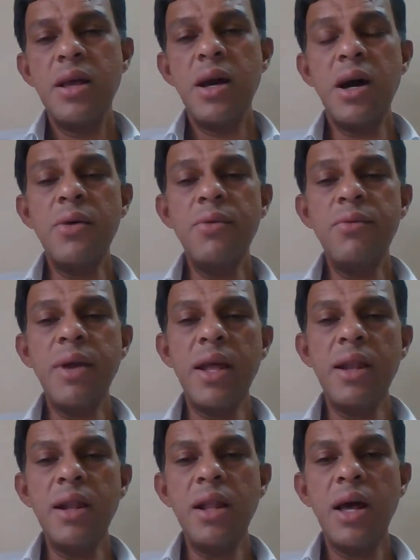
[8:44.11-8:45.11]
How
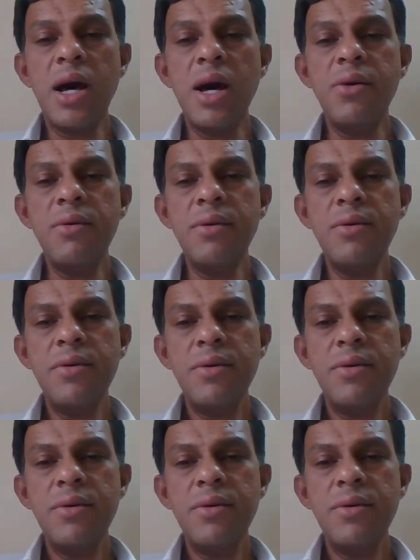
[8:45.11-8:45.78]
well, how